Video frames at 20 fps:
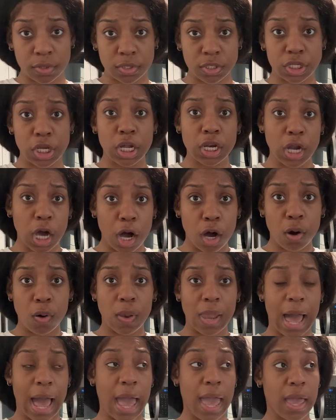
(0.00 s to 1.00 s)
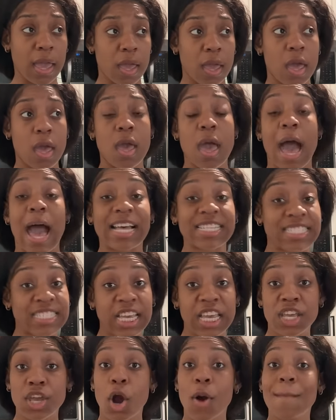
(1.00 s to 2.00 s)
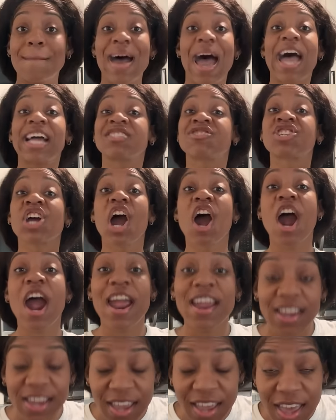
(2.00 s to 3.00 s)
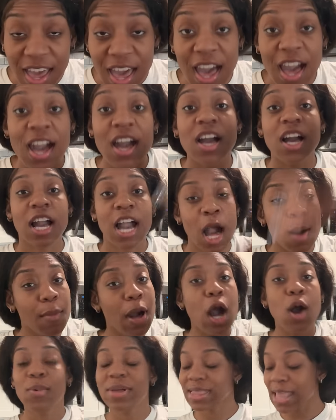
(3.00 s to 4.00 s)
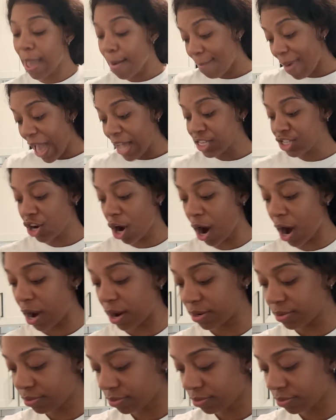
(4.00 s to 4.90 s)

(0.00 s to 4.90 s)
to know. Like, I seen your map chart. Come on with that map chart.